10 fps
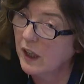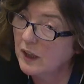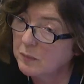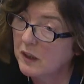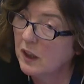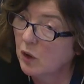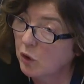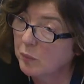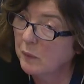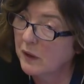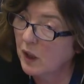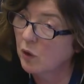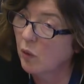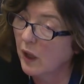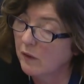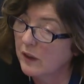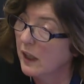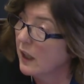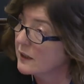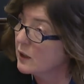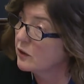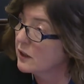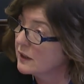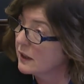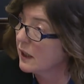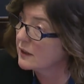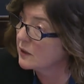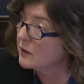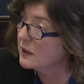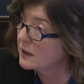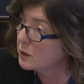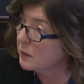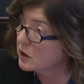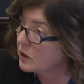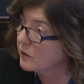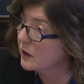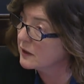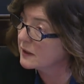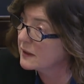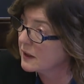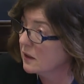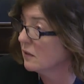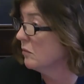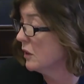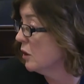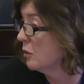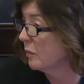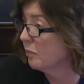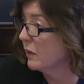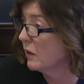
has been the odd public inquiry that has looked into the activities of special hmm. advisers mm. in, you know. Mm.